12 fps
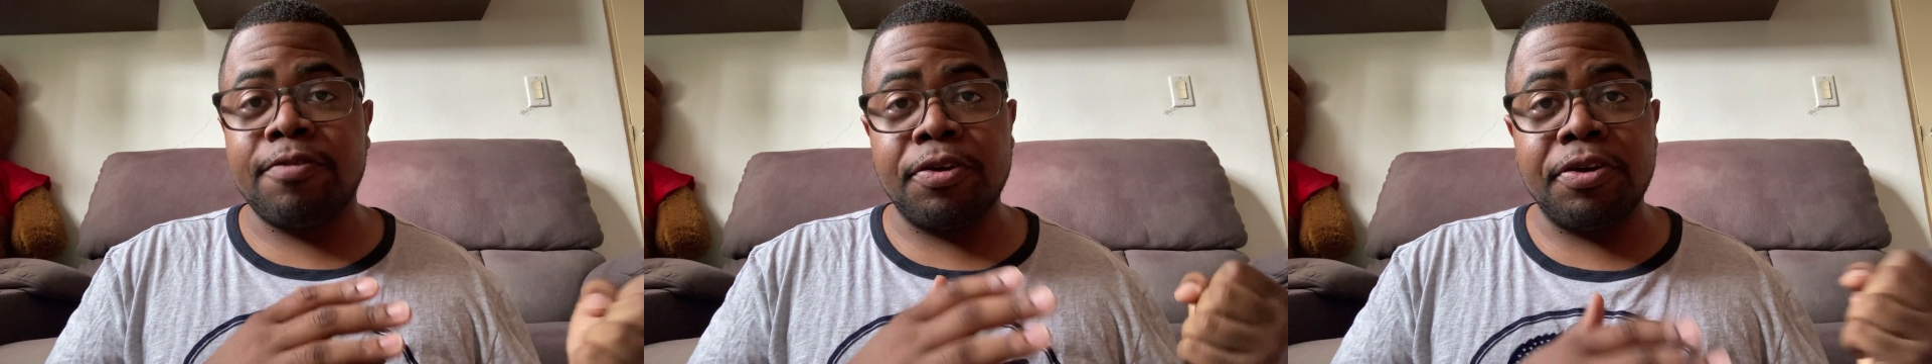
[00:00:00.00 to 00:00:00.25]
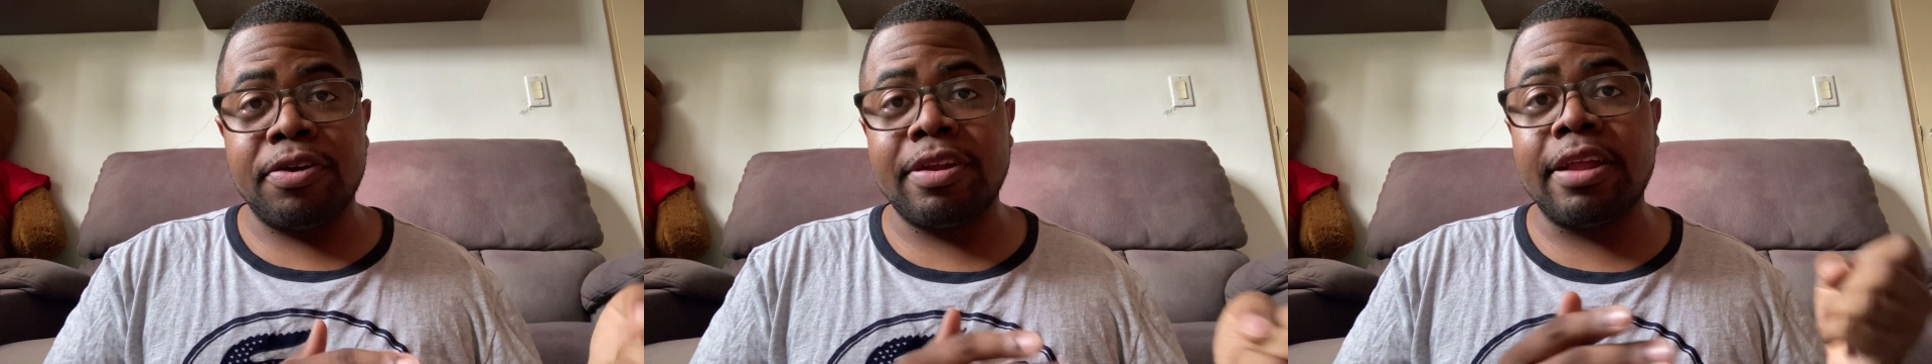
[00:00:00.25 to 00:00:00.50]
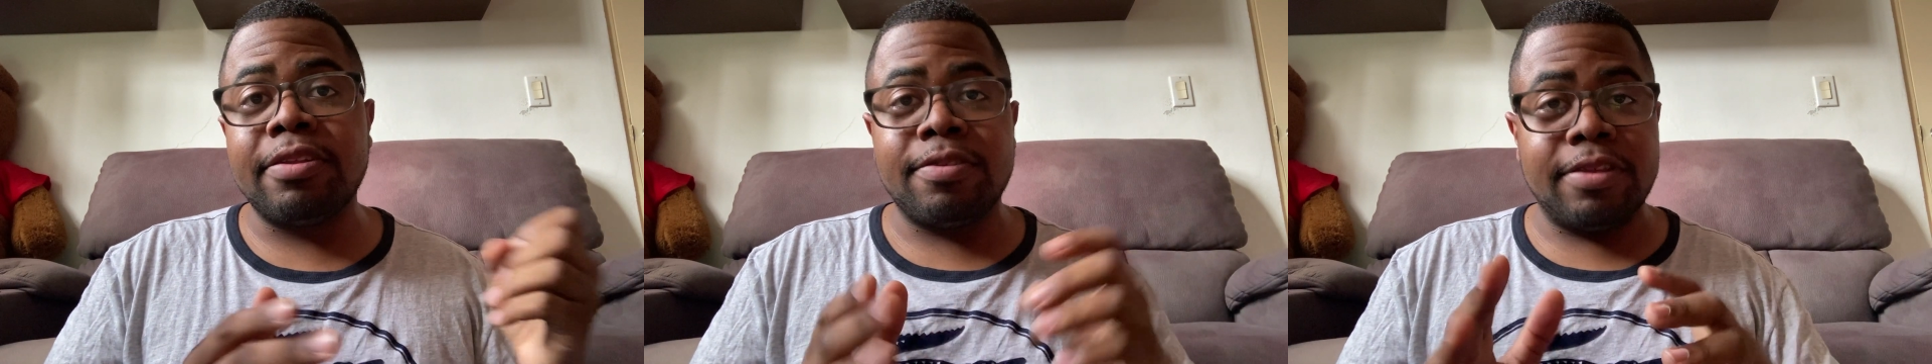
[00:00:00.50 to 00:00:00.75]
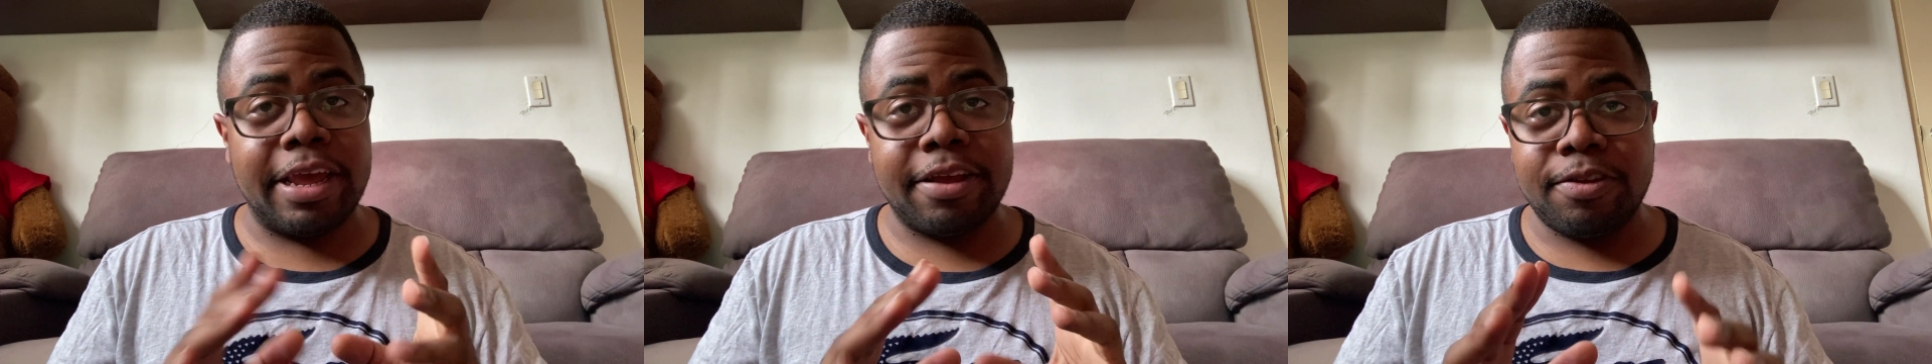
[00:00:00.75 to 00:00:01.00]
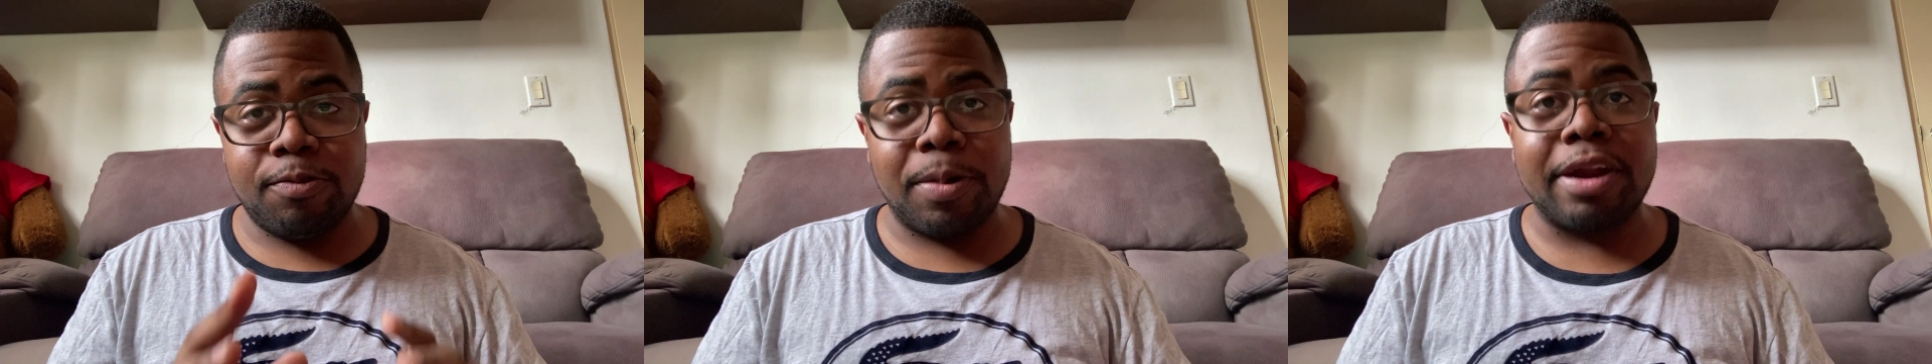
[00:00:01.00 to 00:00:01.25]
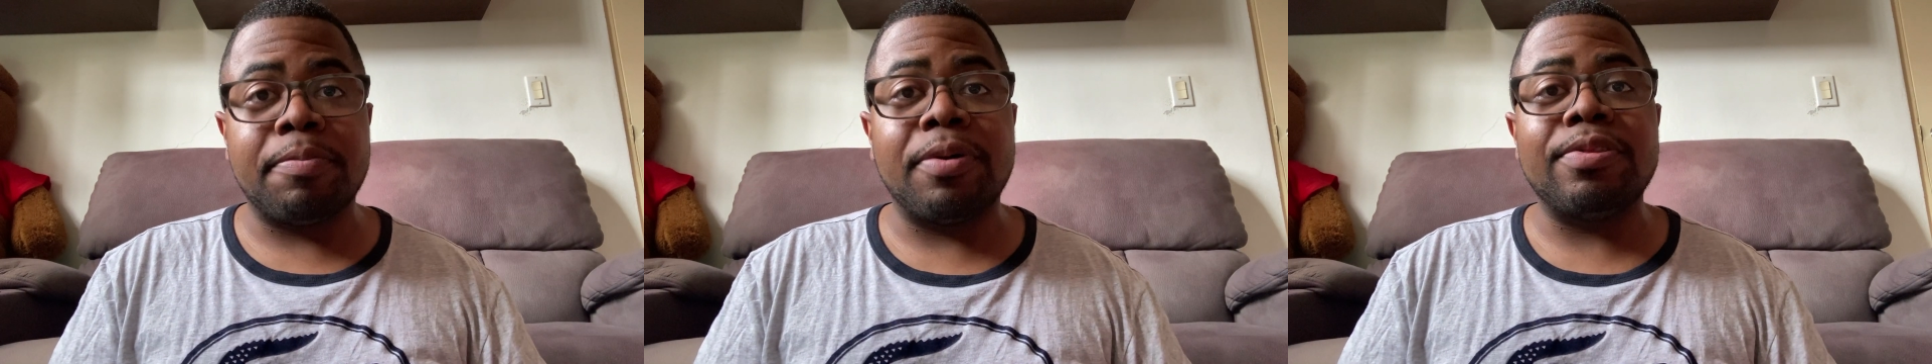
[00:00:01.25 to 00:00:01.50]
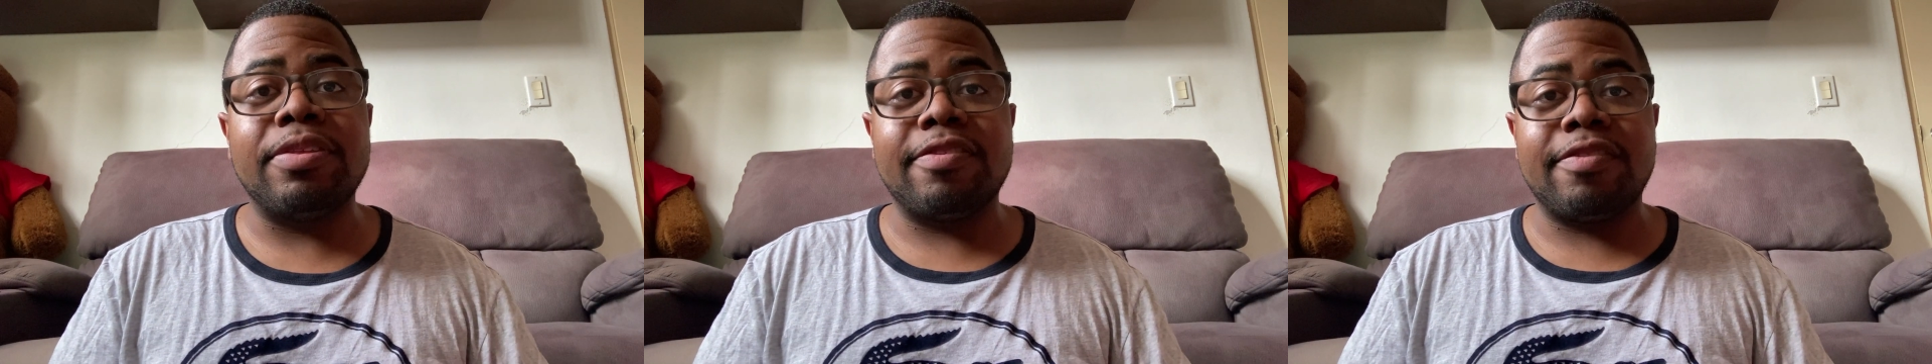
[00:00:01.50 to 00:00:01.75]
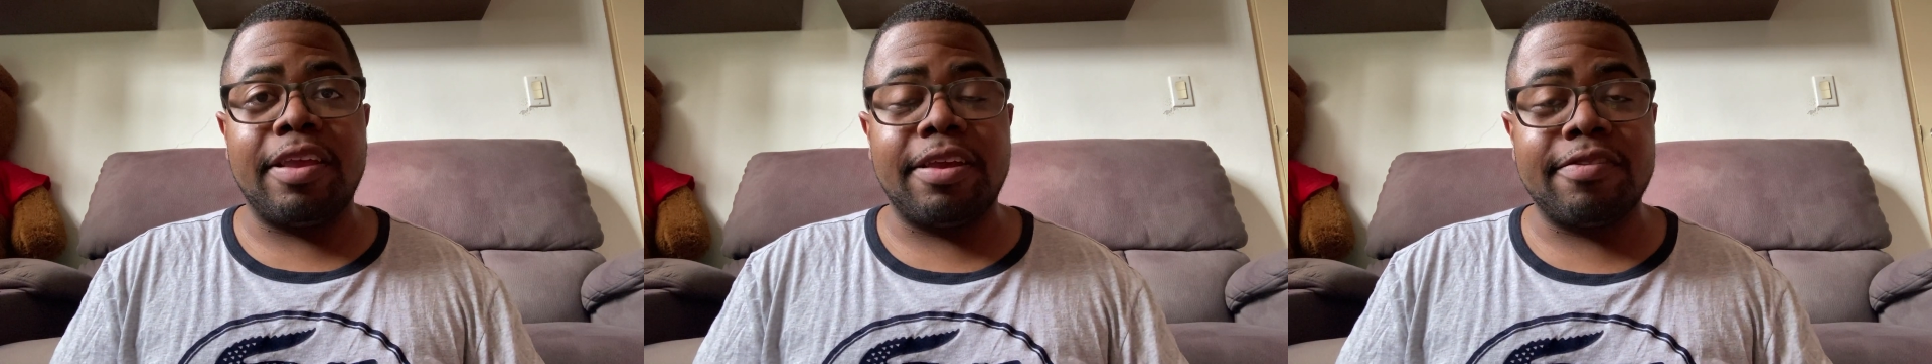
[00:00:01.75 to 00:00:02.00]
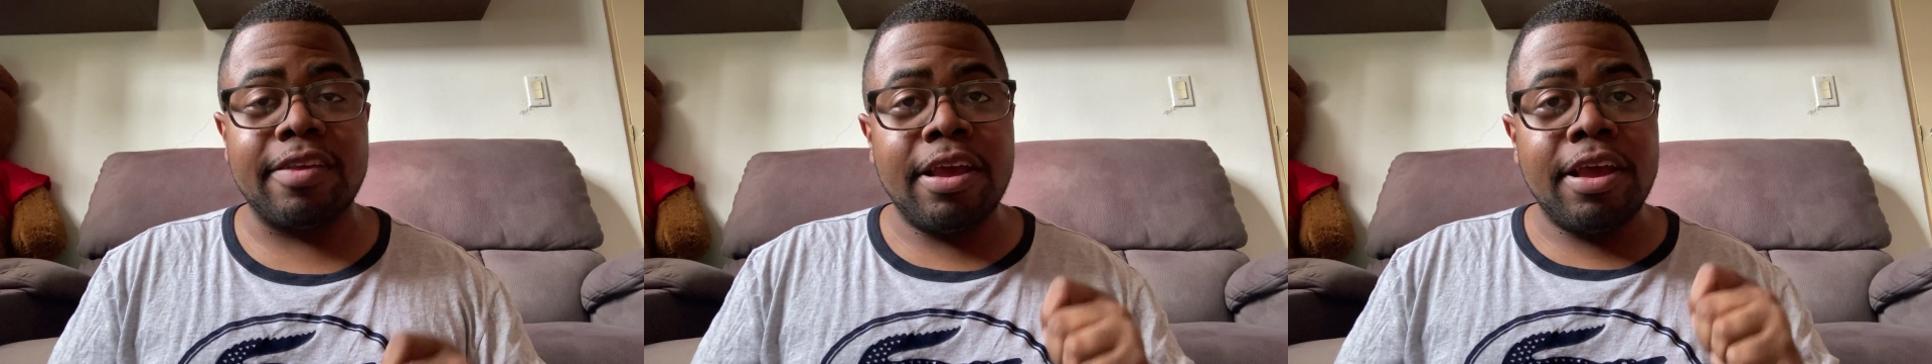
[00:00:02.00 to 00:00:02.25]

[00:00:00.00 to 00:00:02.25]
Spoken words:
heard and like read about these things